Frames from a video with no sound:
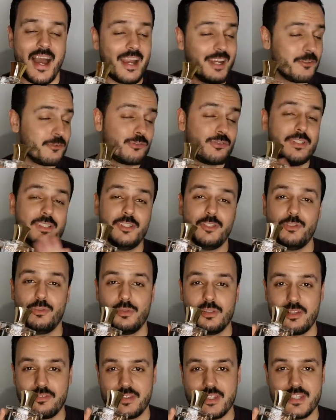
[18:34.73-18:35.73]
i really
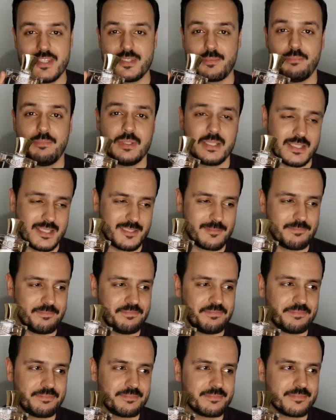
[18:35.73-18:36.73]
do love this but
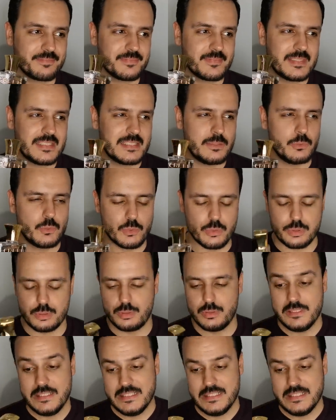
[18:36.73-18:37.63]
oof,